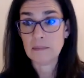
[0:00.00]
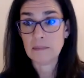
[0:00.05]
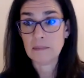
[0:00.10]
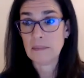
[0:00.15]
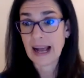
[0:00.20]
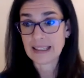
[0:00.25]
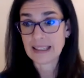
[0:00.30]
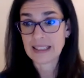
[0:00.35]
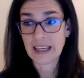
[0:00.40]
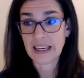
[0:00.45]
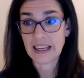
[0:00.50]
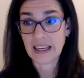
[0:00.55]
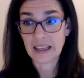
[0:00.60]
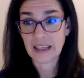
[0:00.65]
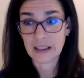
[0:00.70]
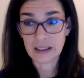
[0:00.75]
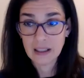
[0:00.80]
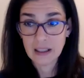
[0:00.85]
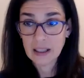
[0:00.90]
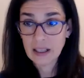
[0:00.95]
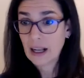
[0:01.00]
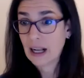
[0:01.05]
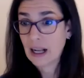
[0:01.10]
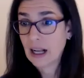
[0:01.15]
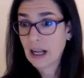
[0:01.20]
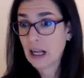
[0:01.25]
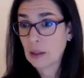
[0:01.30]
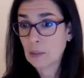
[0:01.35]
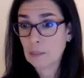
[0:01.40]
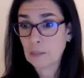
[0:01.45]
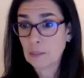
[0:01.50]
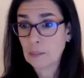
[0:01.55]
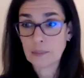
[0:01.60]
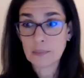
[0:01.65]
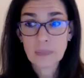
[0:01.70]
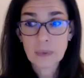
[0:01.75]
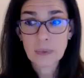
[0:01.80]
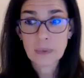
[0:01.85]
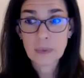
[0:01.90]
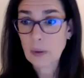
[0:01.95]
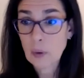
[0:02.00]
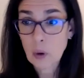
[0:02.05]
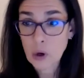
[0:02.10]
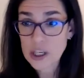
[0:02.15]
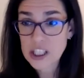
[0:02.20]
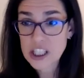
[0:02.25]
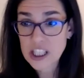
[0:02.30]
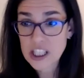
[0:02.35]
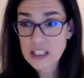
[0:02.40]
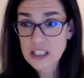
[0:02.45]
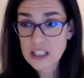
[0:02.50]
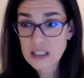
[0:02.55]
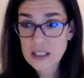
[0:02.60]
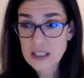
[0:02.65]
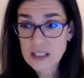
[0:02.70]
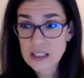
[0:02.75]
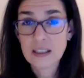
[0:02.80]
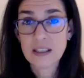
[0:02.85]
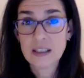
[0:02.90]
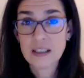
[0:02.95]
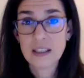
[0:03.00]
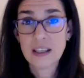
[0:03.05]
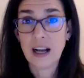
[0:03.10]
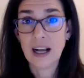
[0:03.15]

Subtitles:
massing proportions?